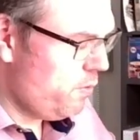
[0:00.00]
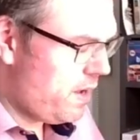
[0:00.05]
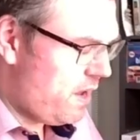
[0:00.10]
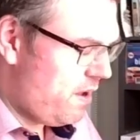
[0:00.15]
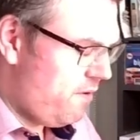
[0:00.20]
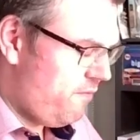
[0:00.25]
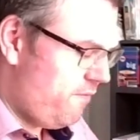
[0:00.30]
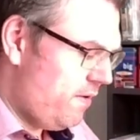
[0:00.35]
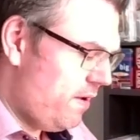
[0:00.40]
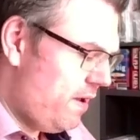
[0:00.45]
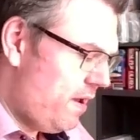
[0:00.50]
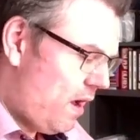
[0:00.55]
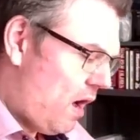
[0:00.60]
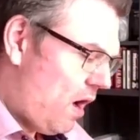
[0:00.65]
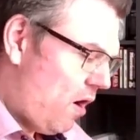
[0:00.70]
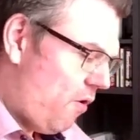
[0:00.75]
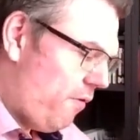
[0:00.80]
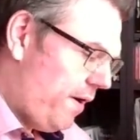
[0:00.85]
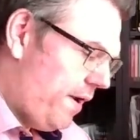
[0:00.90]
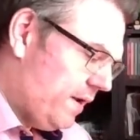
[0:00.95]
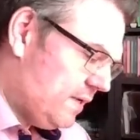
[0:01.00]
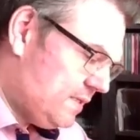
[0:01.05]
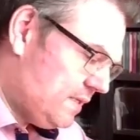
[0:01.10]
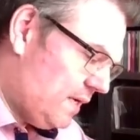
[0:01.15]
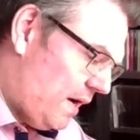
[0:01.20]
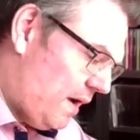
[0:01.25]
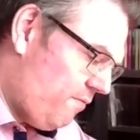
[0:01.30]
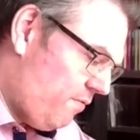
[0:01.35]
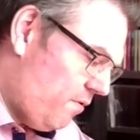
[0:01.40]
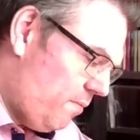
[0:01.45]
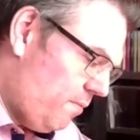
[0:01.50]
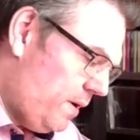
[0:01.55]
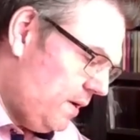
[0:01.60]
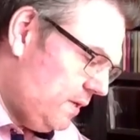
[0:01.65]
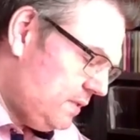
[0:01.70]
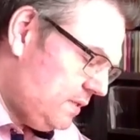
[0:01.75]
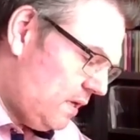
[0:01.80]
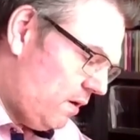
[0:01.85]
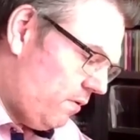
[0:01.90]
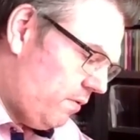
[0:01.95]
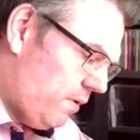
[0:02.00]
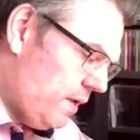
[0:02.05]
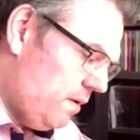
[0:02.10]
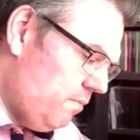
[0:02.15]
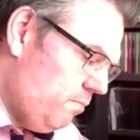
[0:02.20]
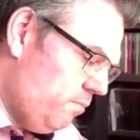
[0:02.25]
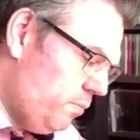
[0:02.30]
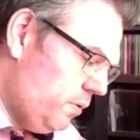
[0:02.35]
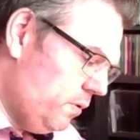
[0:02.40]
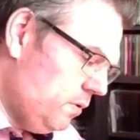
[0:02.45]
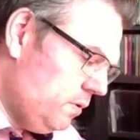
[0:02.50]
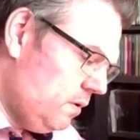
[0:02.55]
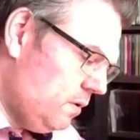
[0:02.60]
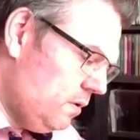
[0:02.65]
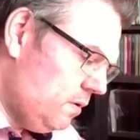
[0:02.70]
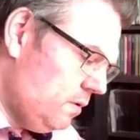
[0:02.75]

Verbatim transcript: have our xi s, our input.